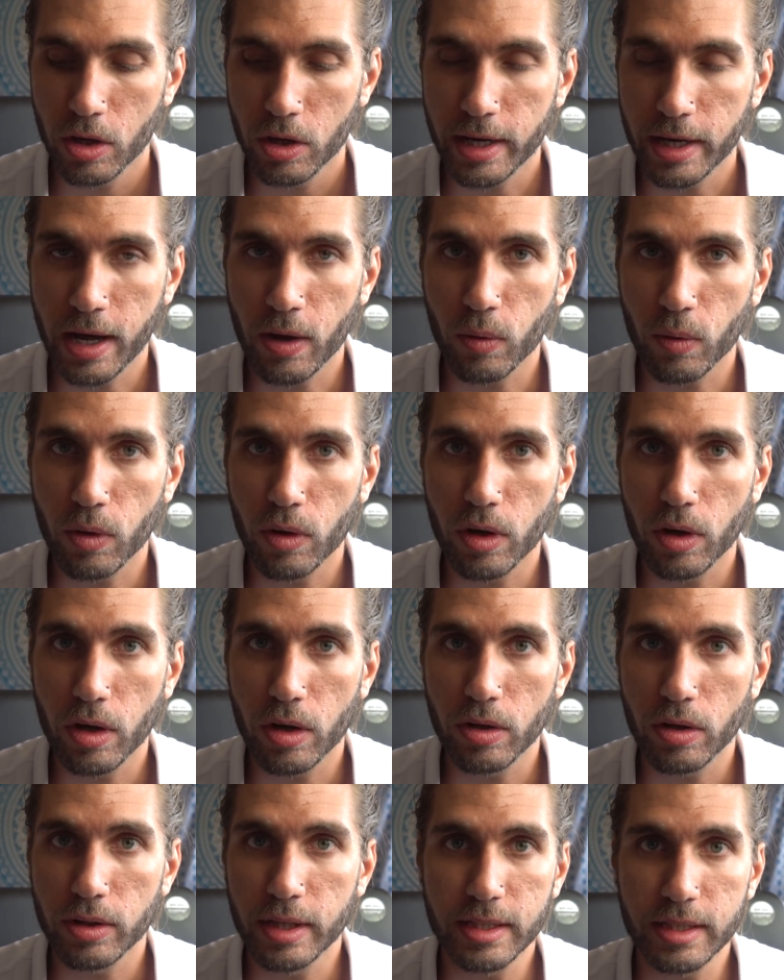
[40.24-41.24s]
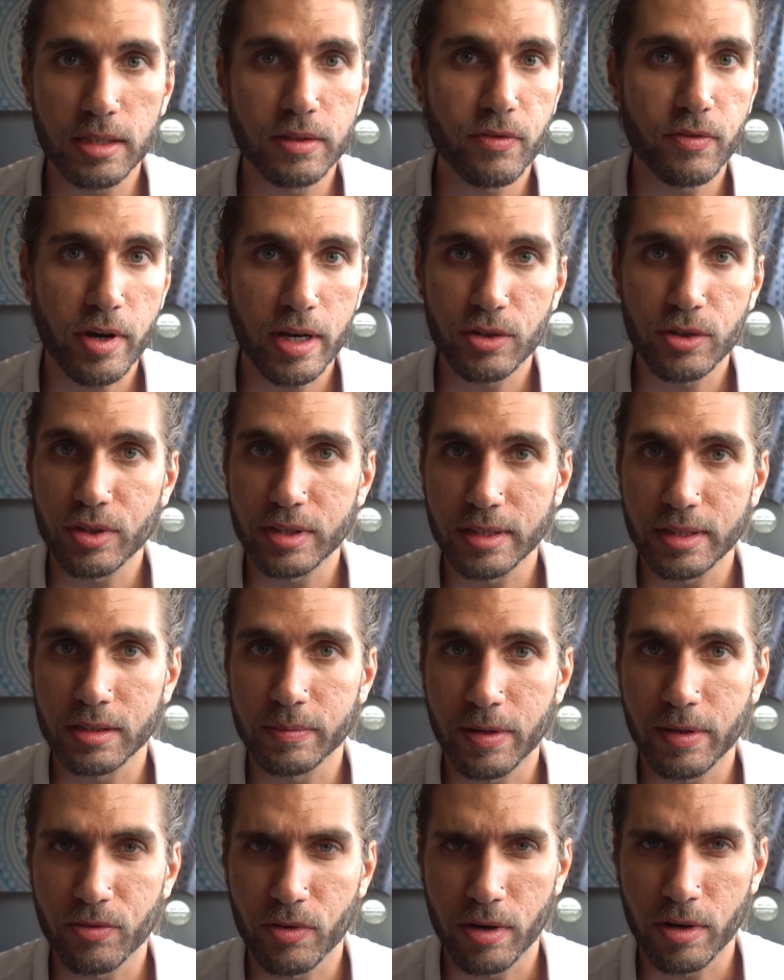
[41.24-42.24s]
Now, this is very interesting
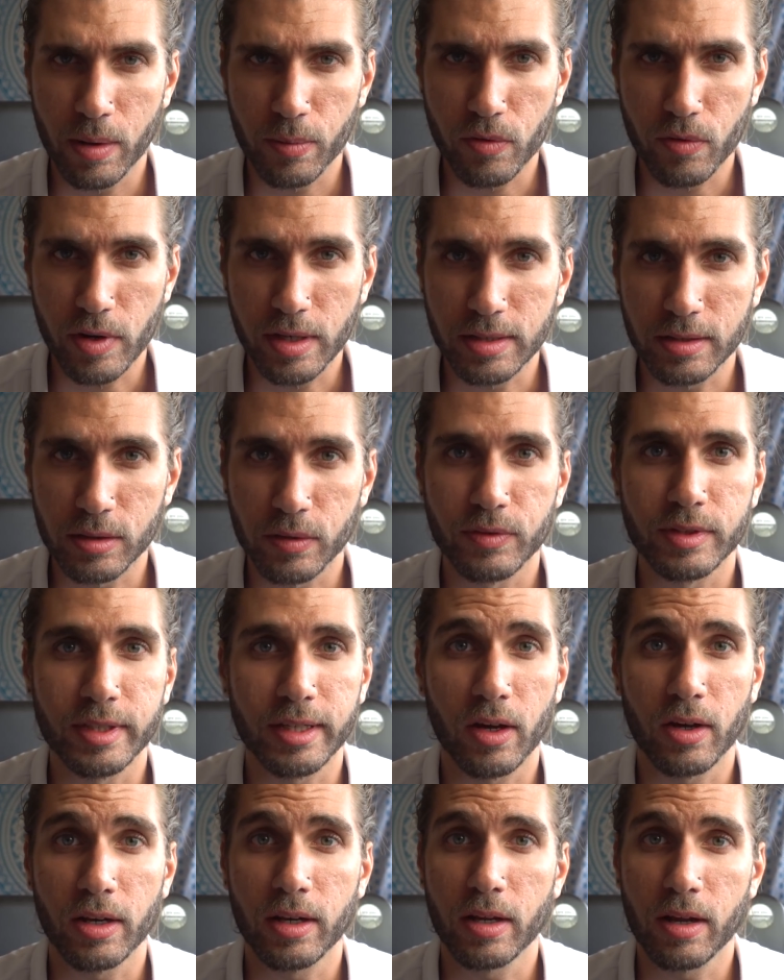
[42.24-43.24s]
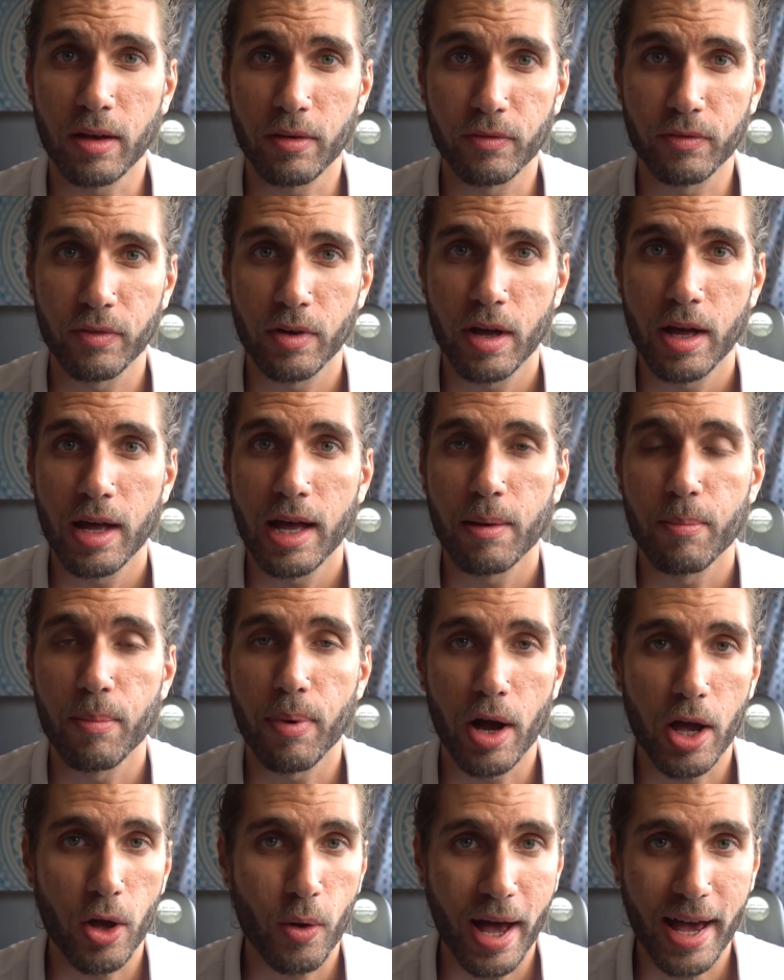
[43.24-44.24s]
to me for a number of reasons. Obviously, I love
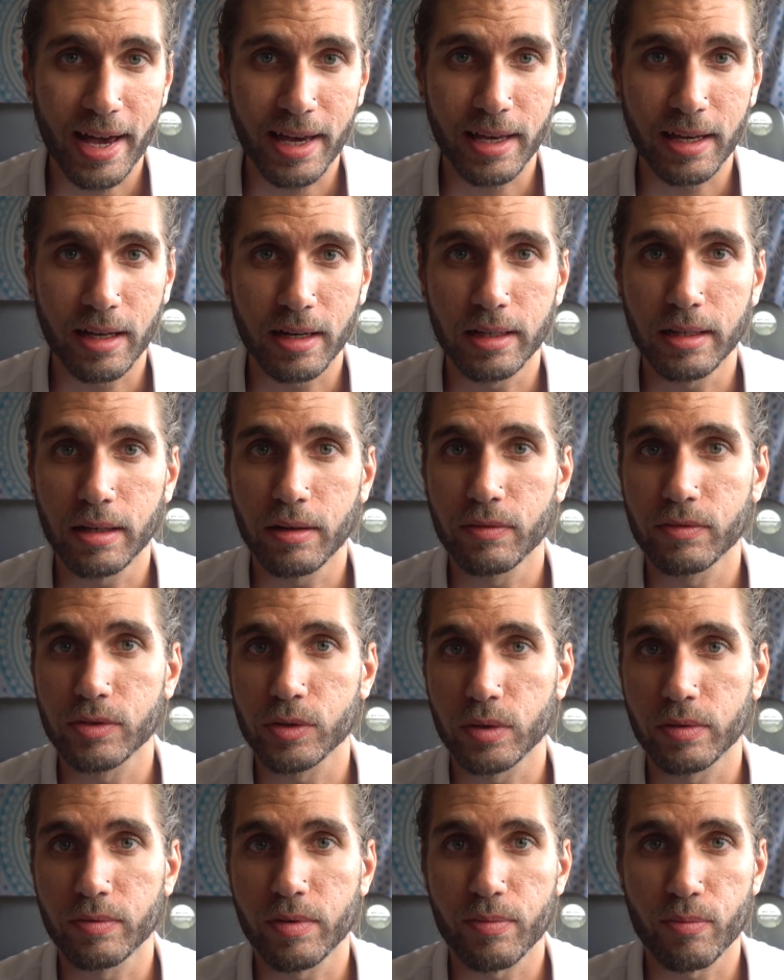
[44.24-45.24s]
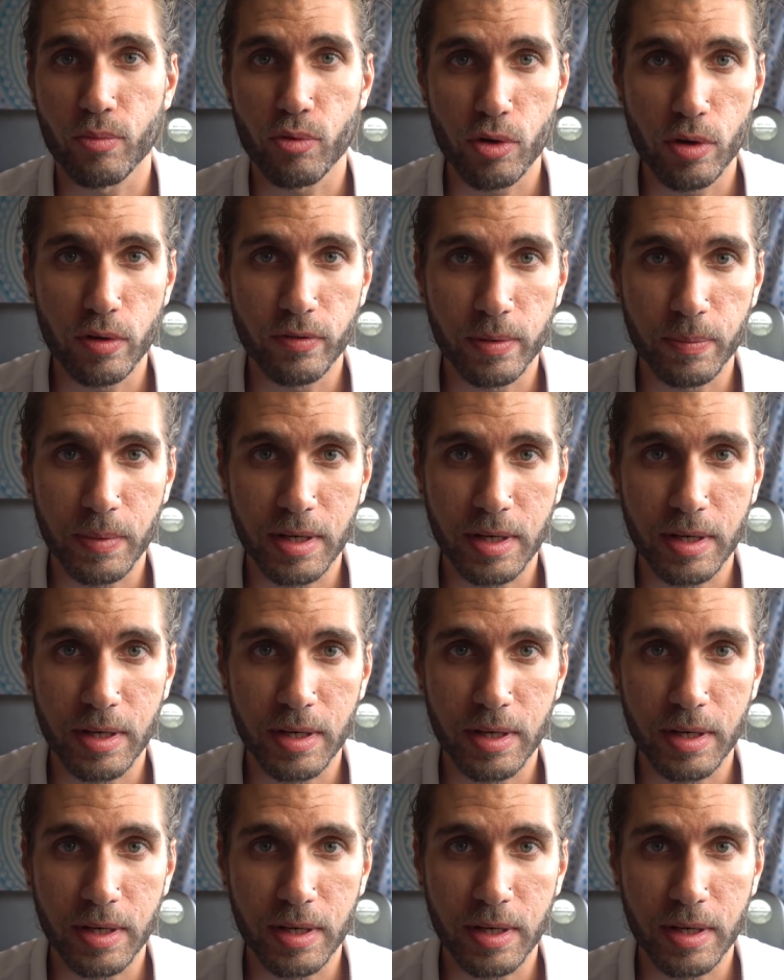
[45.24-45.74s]
biohacking, I love sort of improving